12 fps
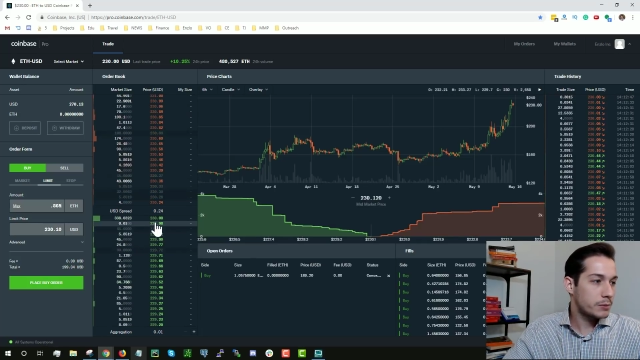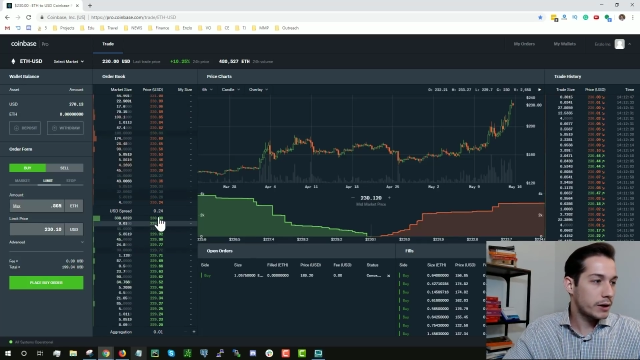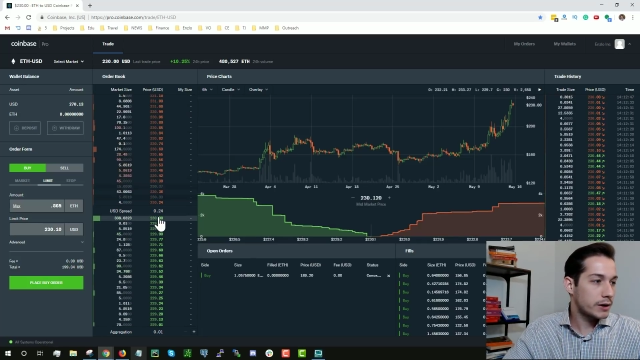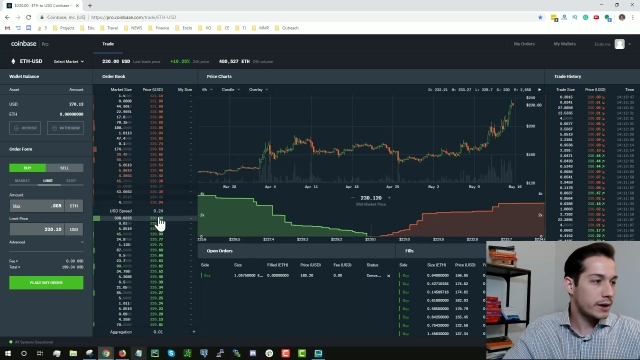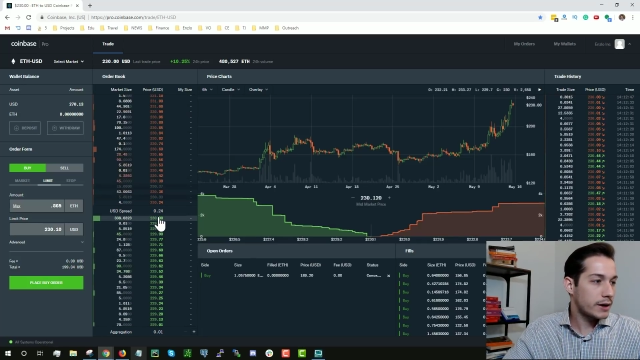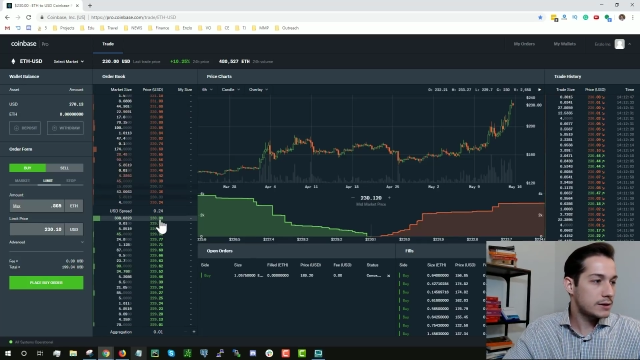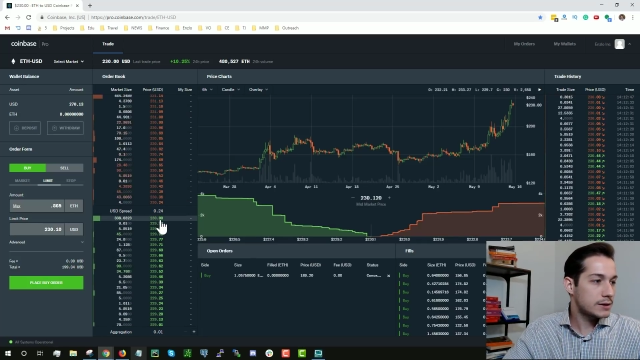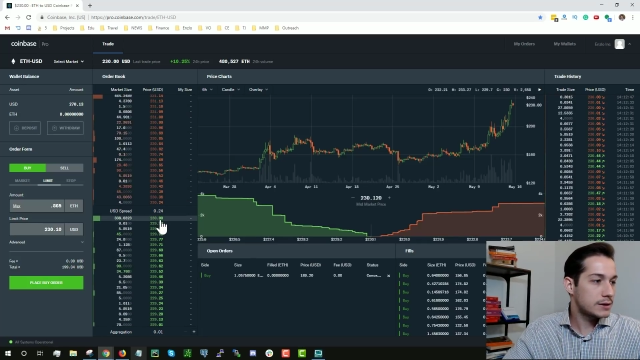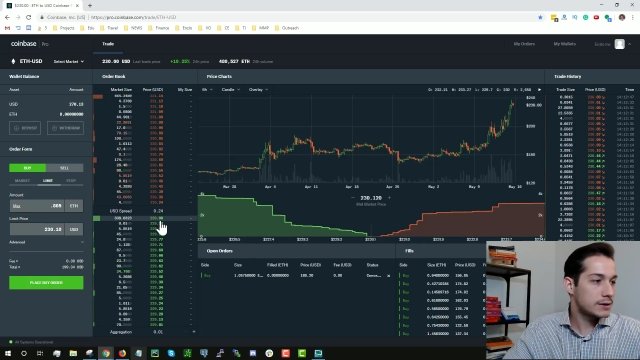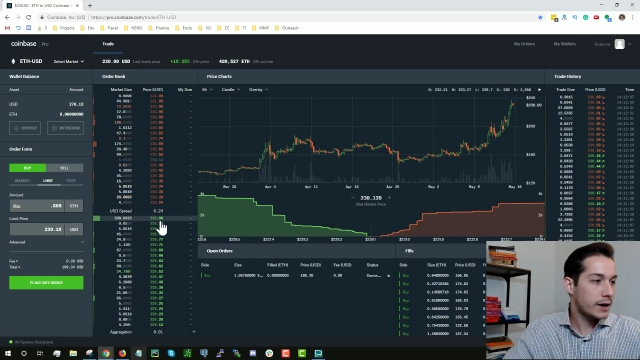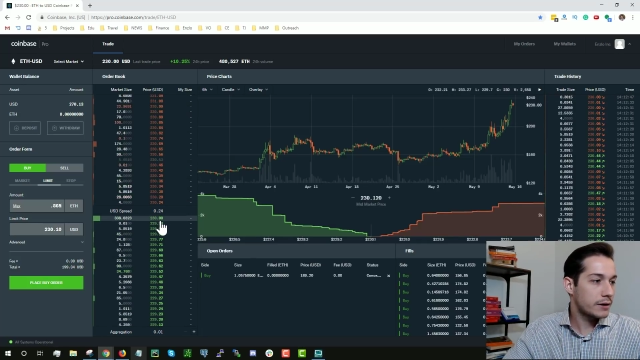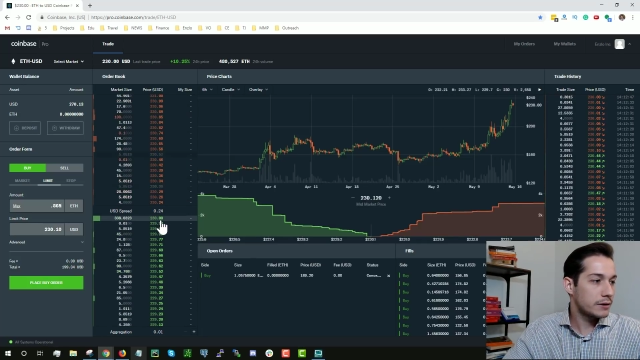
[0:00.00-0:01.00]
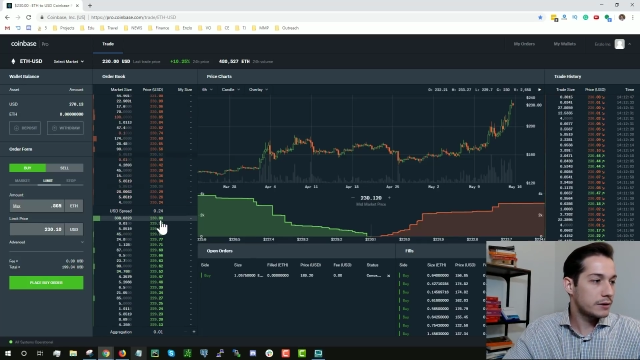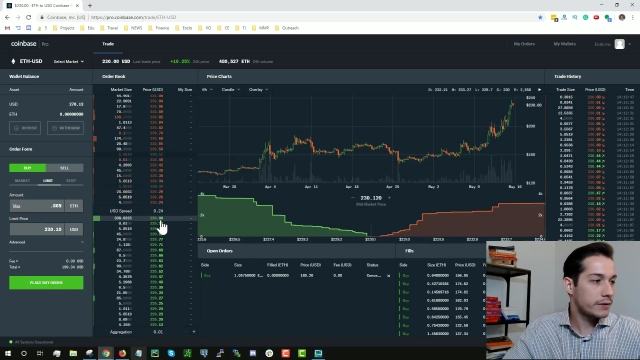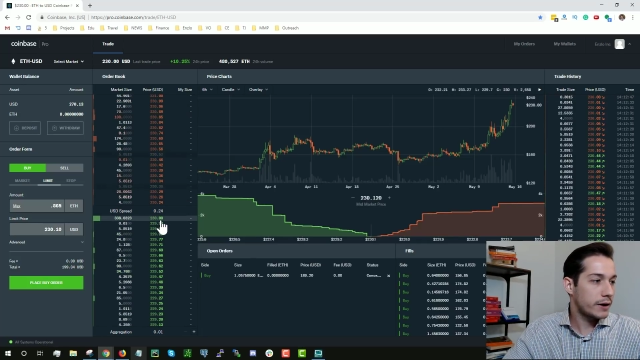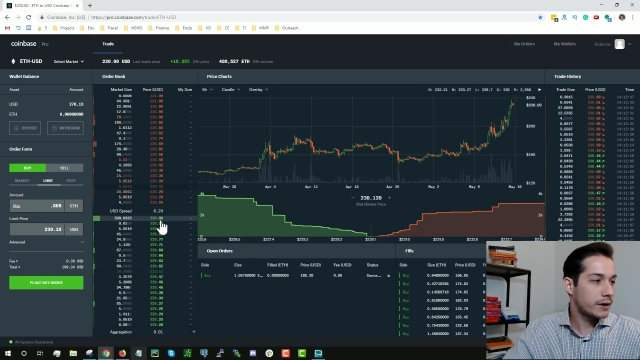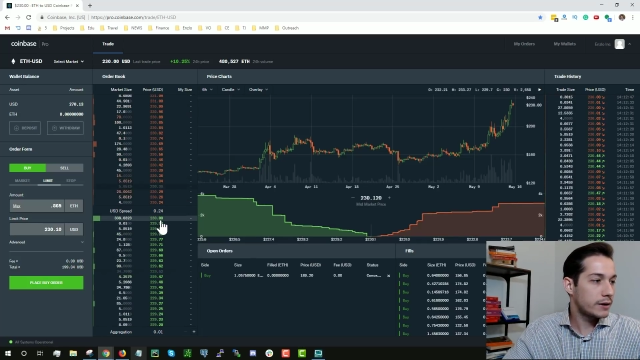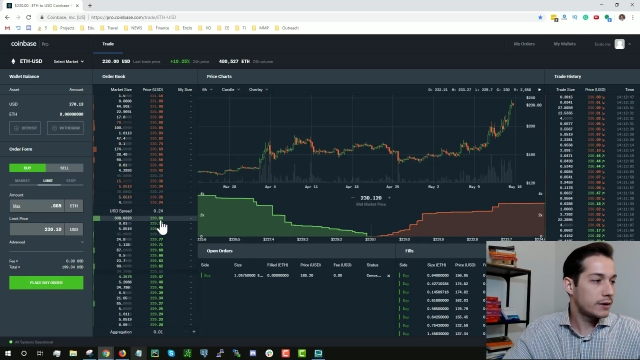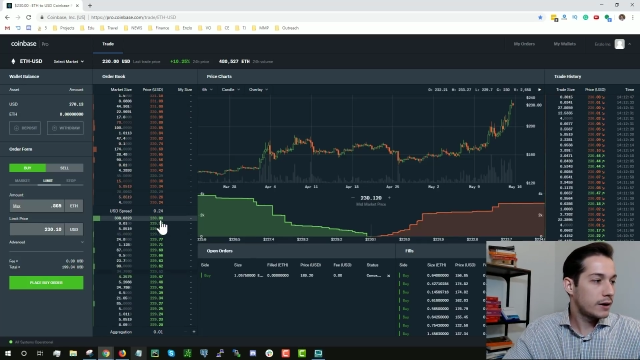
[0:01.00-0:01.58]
but that is entirely fine.